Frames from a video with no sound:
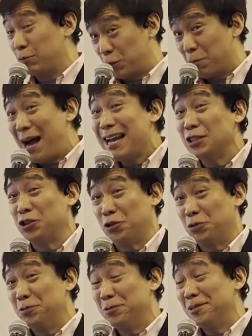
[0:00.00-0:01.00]
Because mind
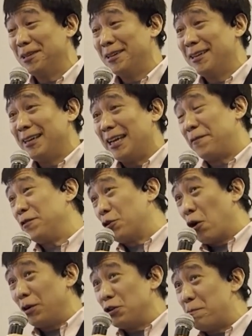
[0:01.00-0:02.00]
you, if you
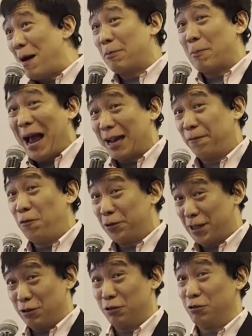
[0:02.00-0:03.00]
go and do that back and forth
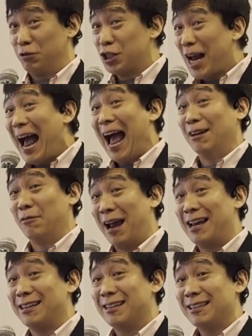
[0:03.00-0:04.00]
and you do chat,
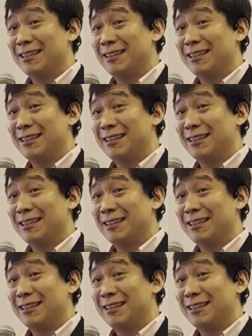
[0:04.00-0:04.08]
right,